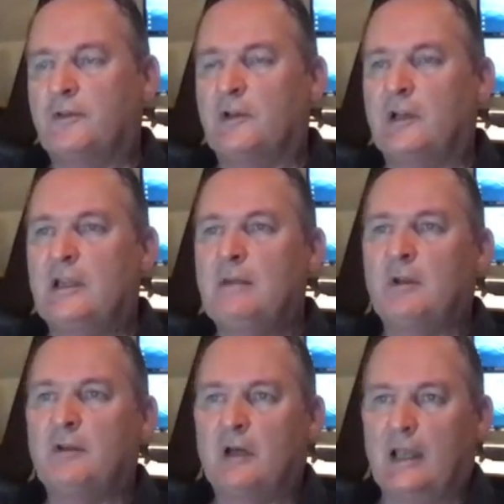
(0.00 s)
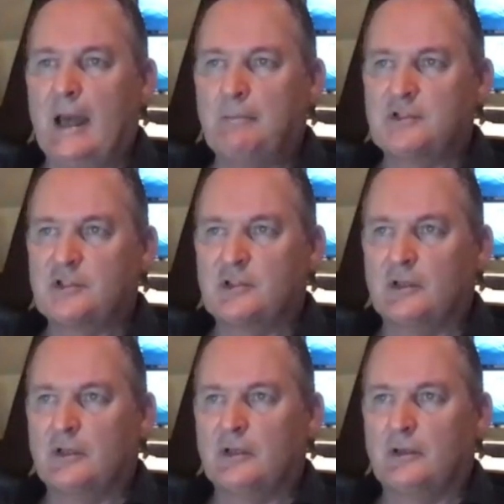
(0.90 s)
the Lehman collapse,
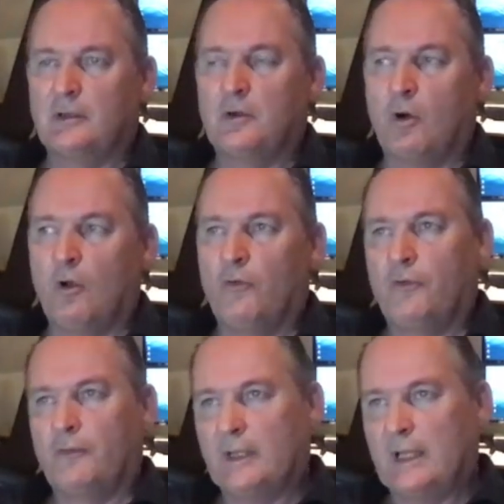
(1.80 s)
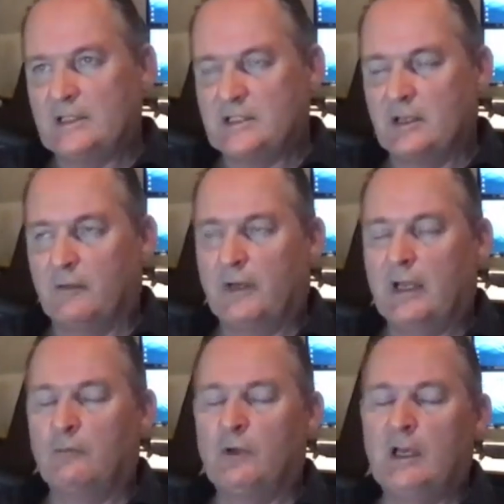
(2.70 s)
gold and silver
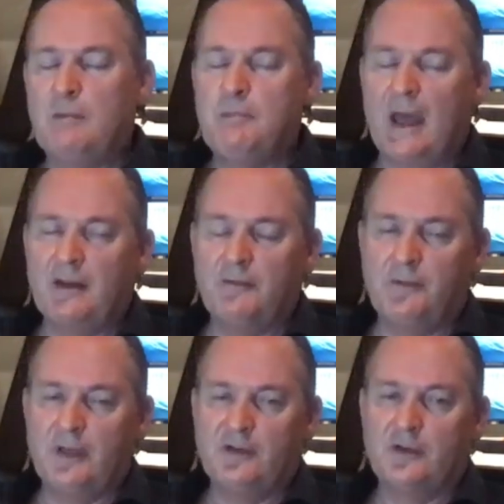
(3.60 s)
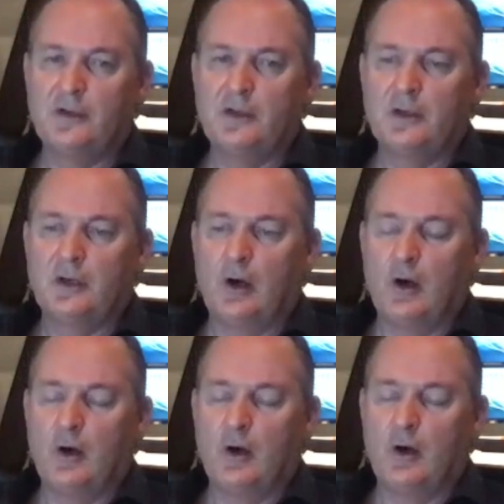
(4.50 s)
can really benefit
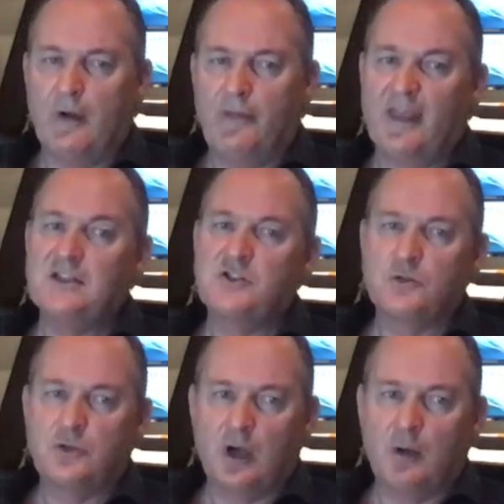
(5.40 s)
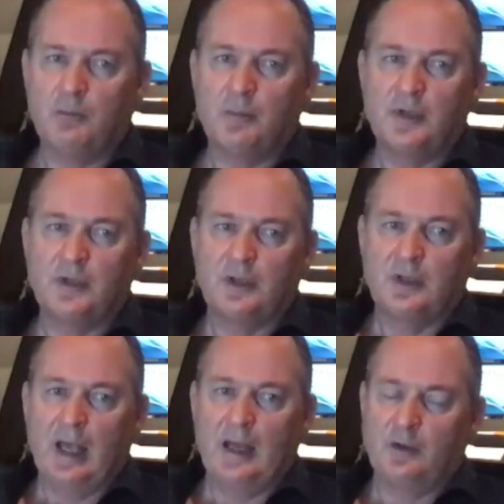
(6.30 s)
of things to come.
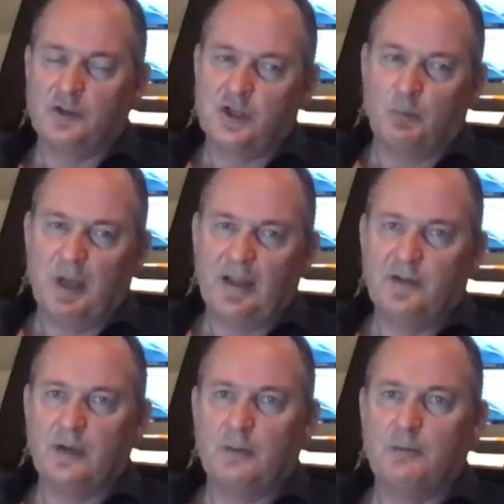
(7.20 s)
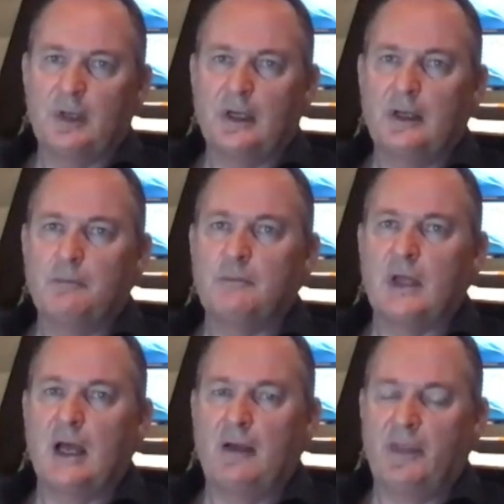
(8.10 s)
And also platinum,
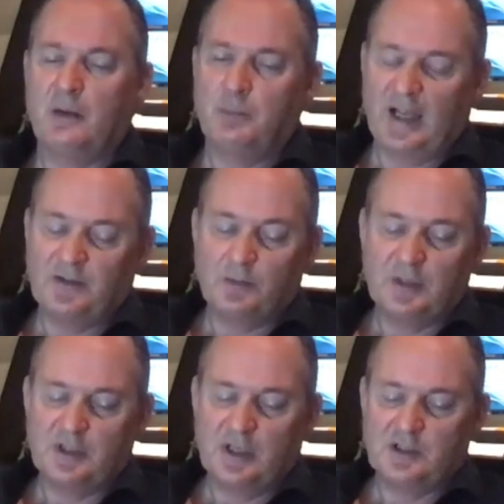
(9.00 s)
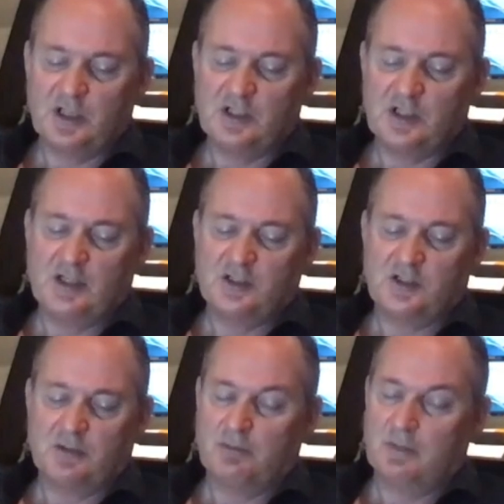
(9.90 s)
I think platinum
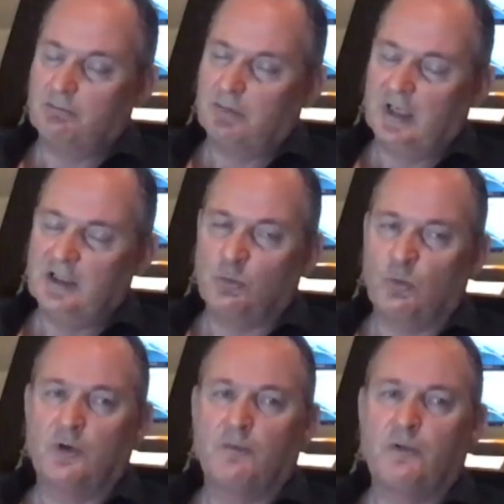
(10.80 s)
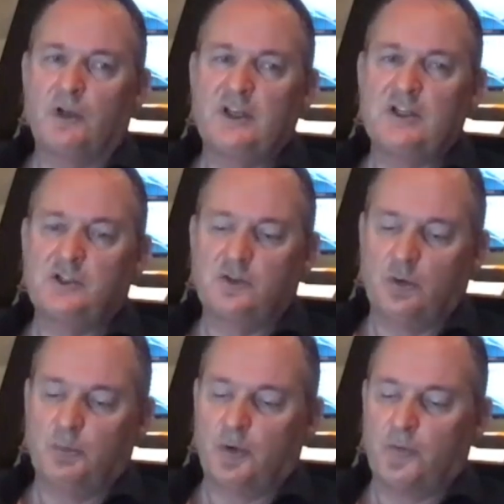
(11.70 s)
is a wonderful addition to
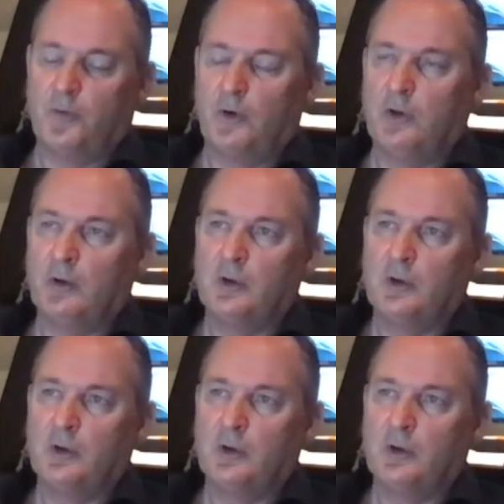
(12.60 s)
a portfolio.